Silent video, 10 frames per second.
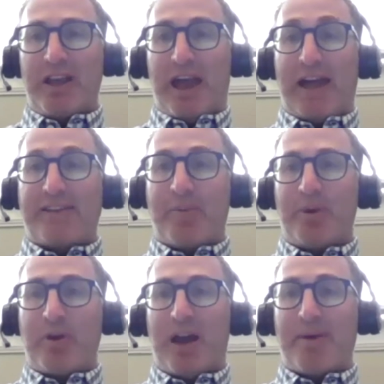at
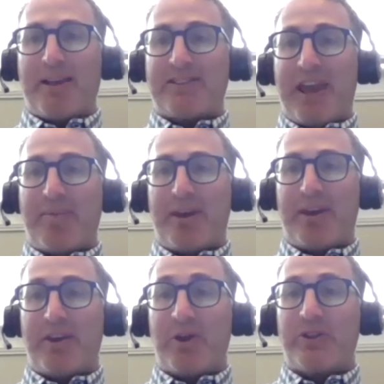WMS
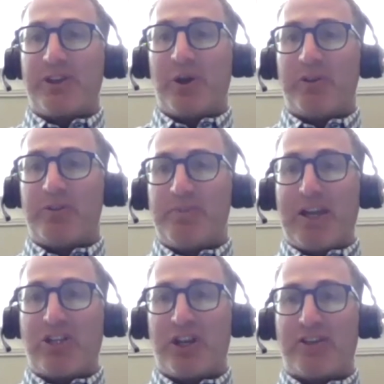Gaming years ago, as you
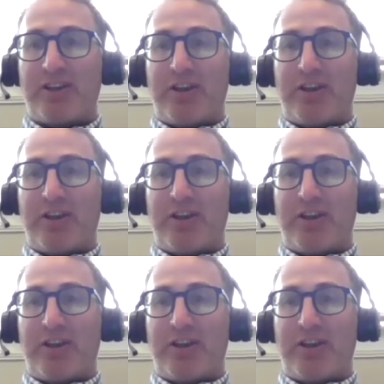mentioned,